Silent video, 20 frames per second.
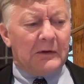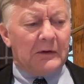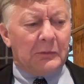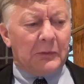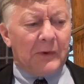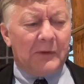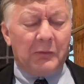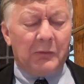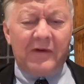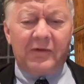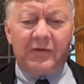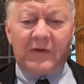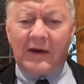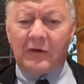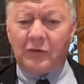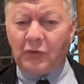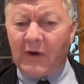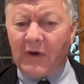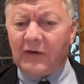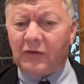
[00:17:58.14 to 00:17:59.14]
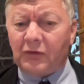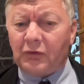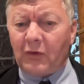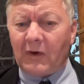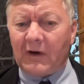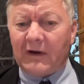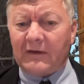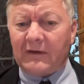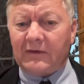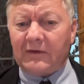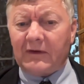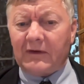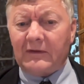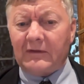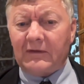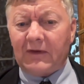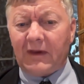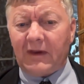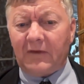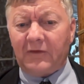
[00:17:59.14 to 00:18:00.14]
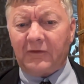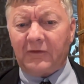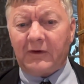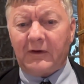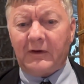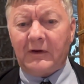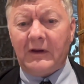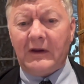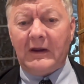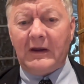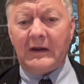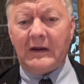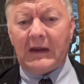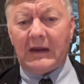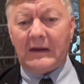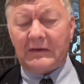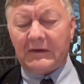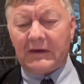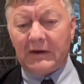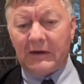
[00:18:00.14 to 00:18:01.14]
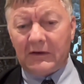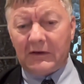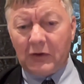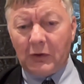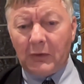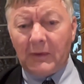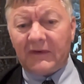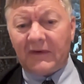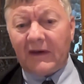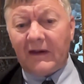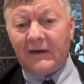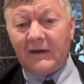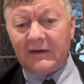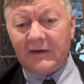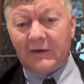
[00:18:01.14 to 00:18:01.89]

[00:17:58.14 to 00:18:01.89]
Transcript: when we've had race riots in South Africa, the USAID